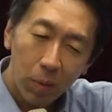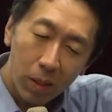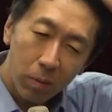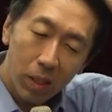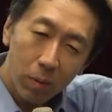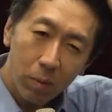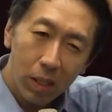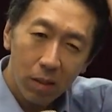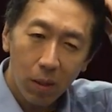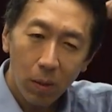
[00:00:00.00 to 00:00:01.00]
we, we,
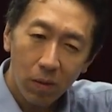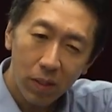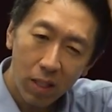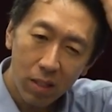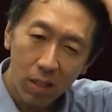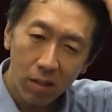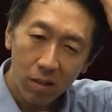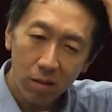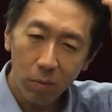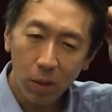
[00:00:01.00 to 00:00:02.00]
we go over this in,